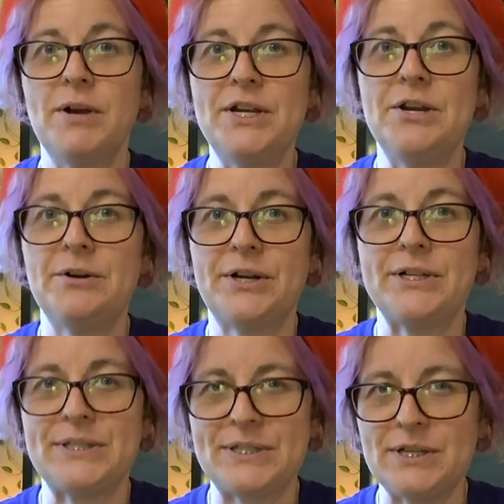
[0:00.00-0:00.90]
when you're
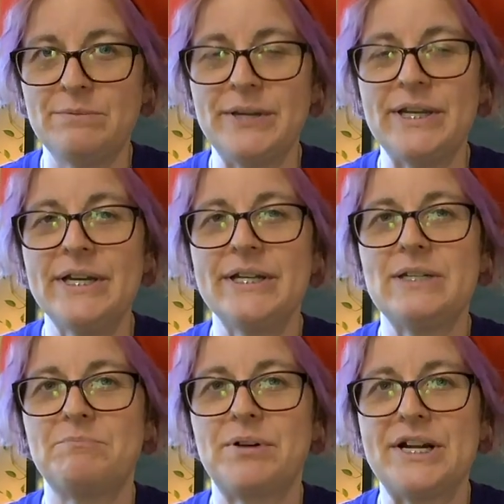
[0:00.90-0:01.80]
consuming
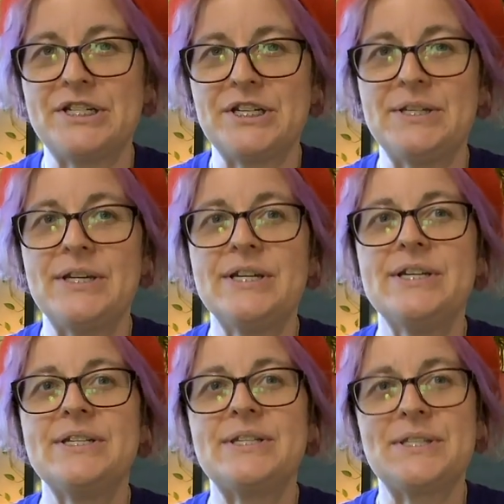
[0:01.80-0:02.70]
depression
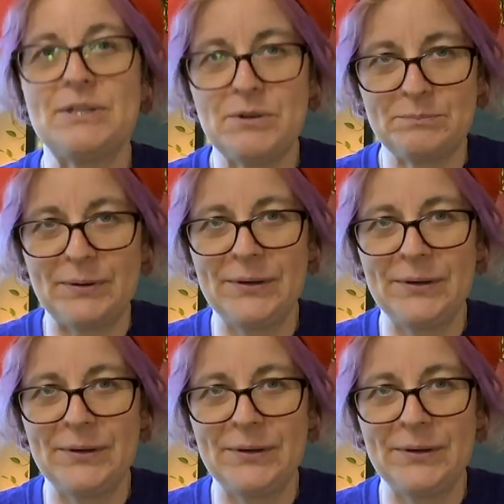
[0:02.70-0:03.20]
soup.